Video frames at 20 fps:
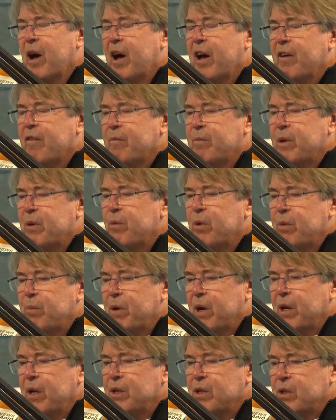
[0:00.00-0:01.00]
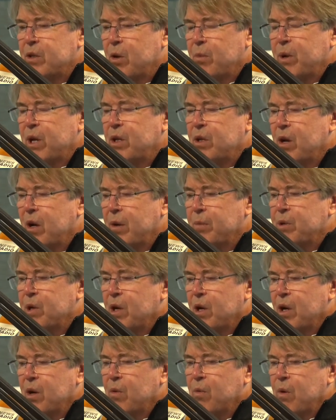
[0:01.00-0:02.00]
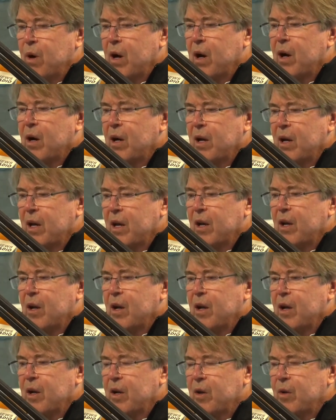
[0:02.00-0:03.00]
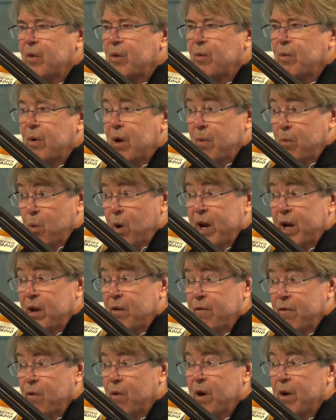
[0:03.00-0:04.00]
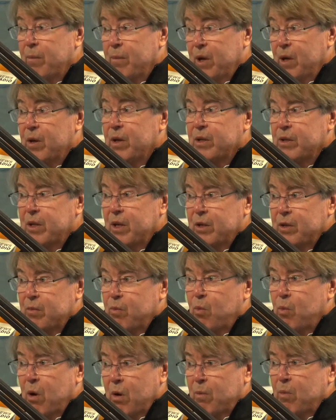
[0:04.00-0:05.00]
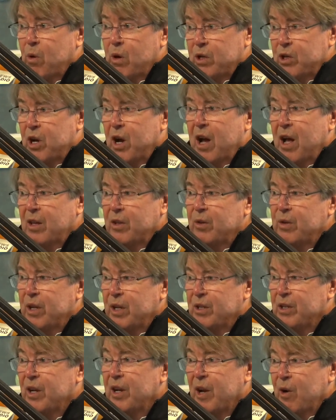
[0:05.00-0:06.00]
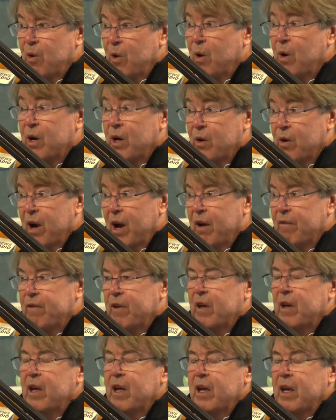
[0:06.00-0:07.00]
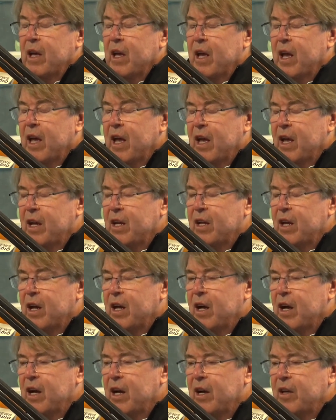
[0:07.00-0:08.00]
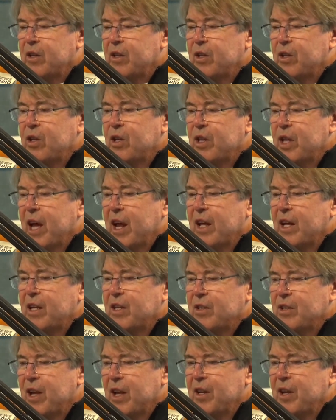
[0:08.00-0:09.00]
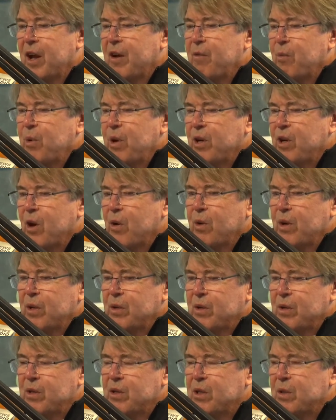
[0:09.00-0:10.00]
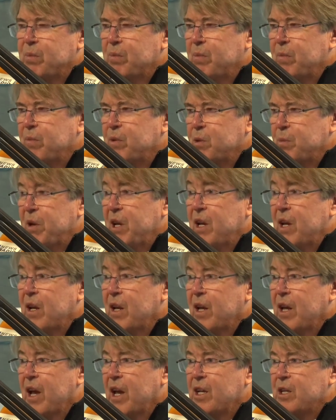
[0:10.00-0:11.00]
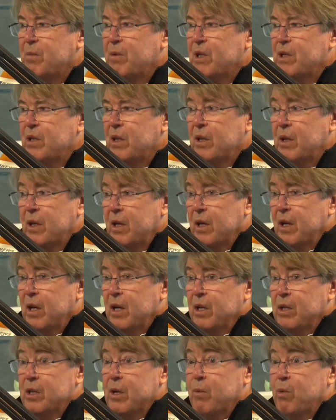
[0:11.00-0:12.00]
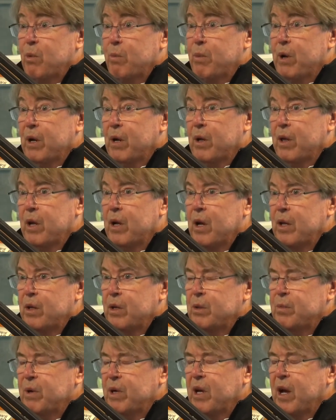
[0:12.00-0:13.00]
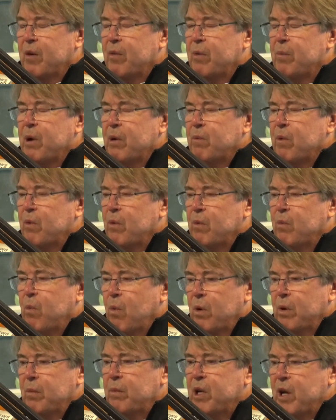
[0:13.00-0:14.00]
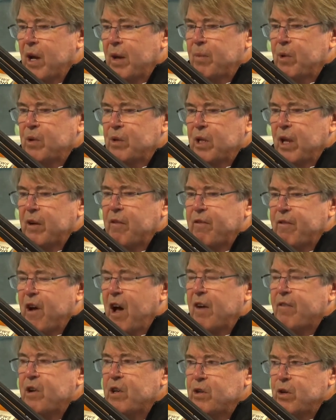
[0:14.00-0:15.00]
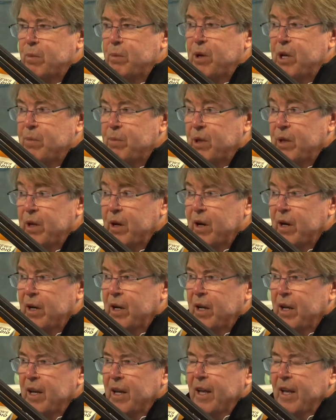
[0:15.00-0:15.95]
have been with Buddy so many times where I'm waiting for him because there's one more child who needs an autograph. Right. And to that extent, we'd go to speaking engagements, and some were bigger than others. But I remember this one time there's like 500 people here, and